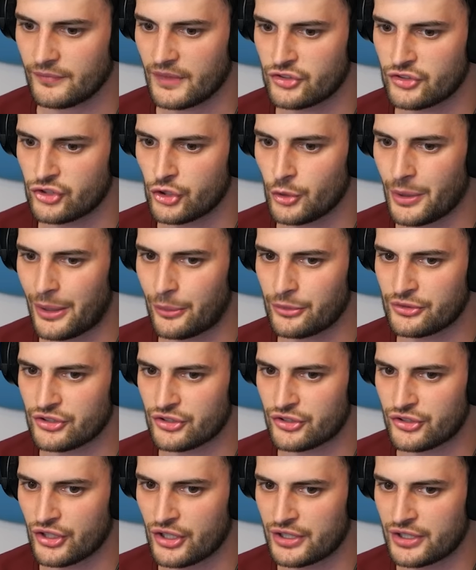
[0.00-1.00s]
2 hours
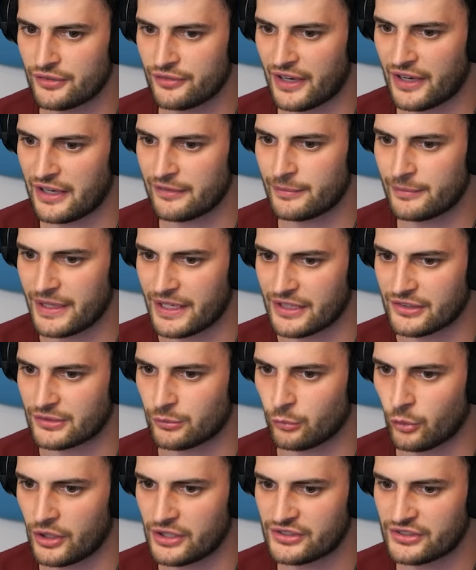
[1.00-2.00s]
and 35 minutes.
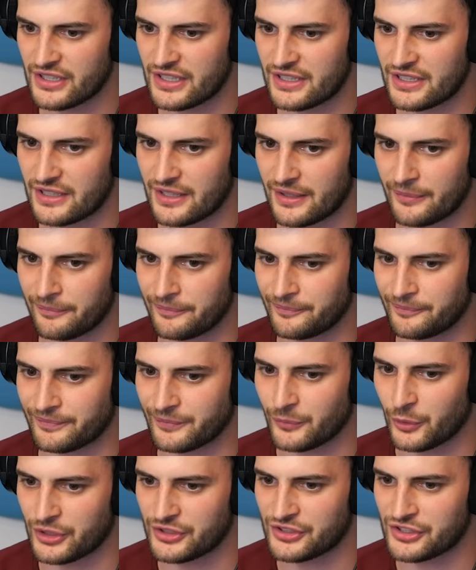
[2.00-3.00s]
What is the
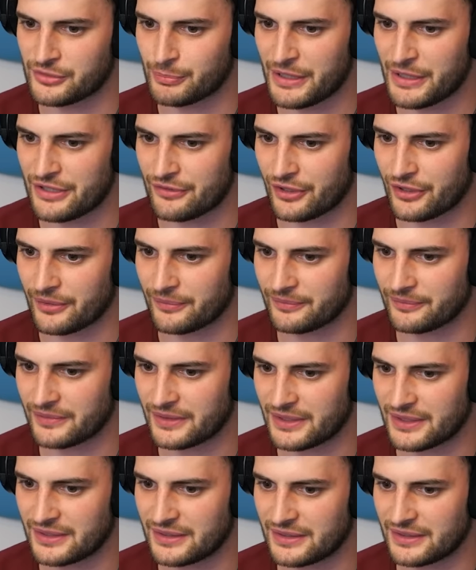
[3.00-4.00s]
speed run?
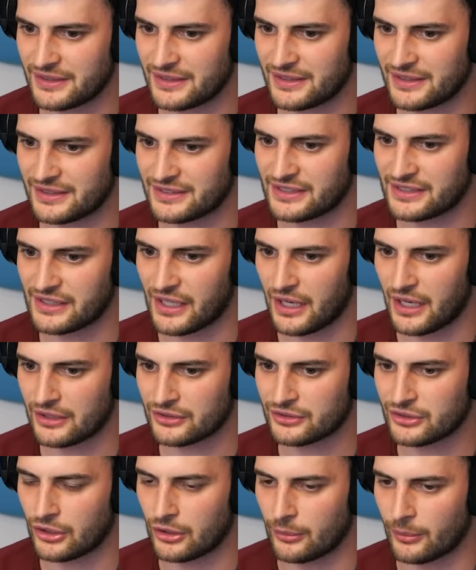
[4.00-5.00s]
It's in
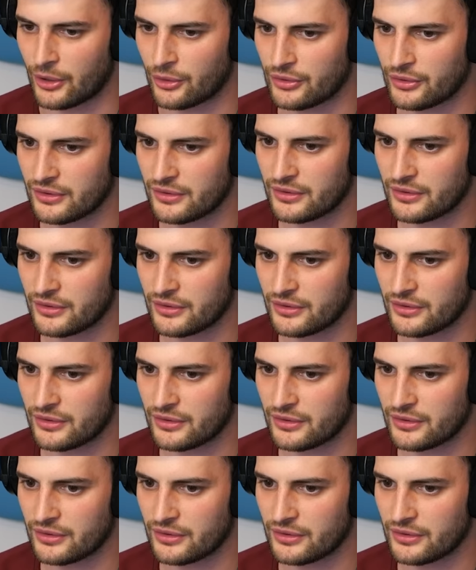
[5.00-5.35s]
hardcore mode.